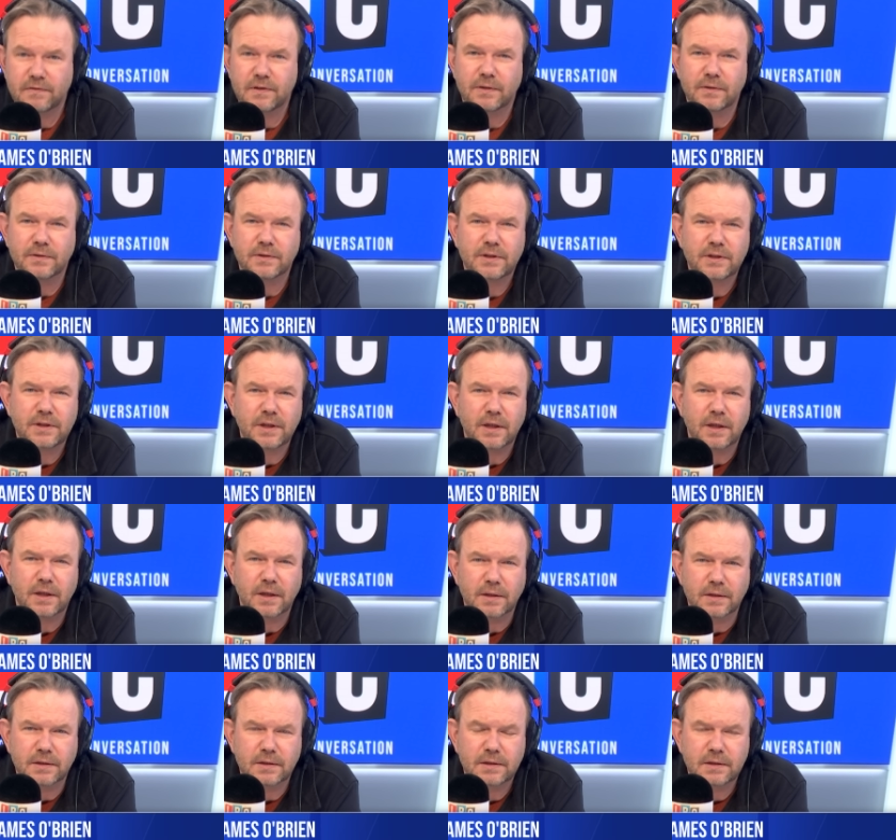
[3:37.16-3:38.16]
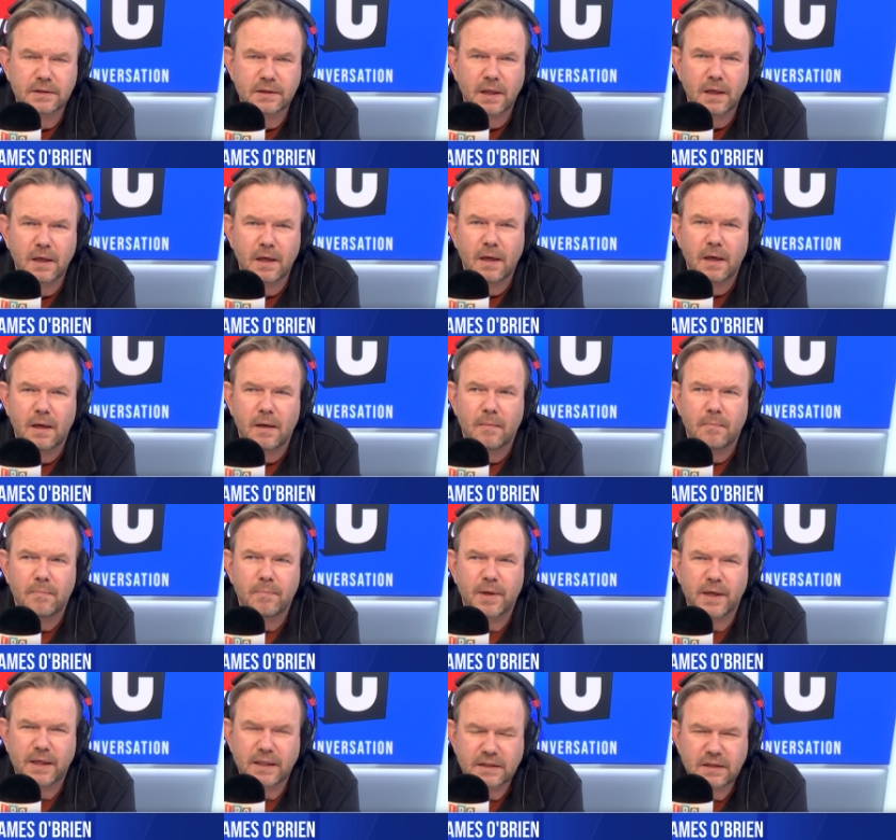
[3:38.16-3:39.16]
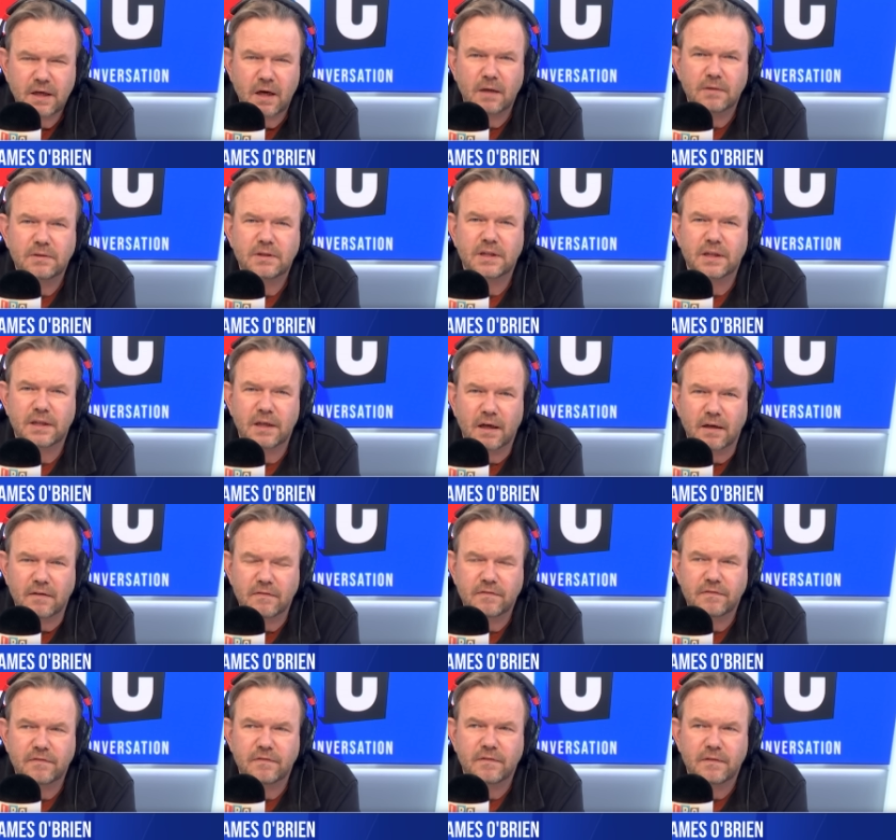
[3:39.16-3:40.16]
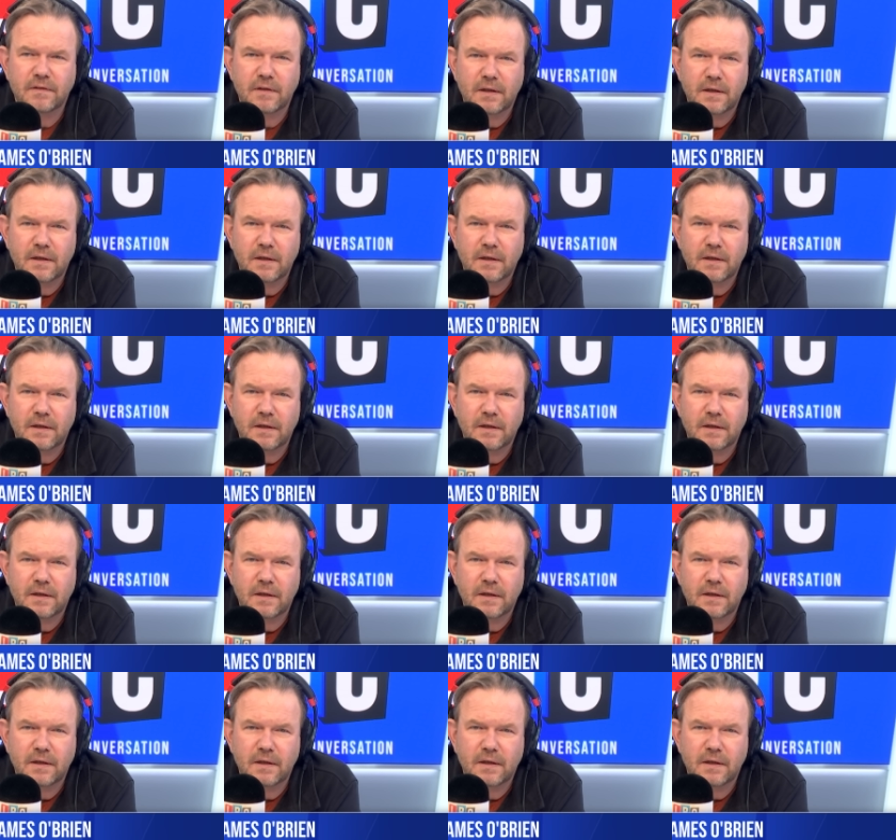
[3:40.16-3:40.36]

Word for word: concerns, but it's close enough.